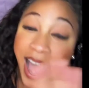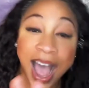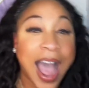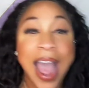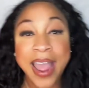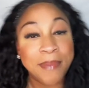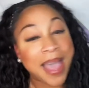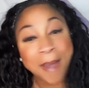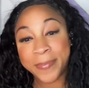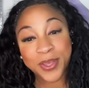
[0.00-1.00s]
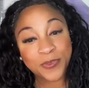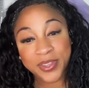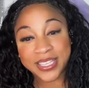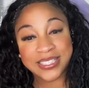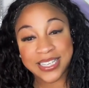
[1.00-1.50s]
I am not built
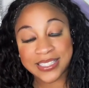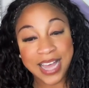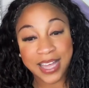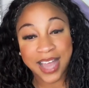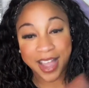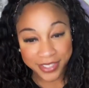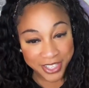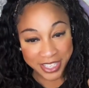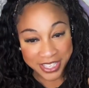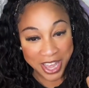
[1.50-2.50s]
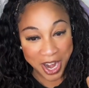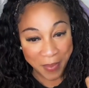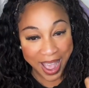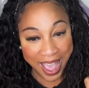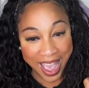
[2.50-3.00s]
for this TikTok live. Did y'all see that on
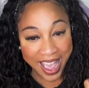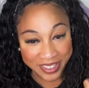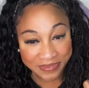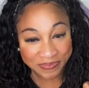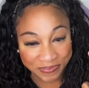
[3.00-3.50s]
my head?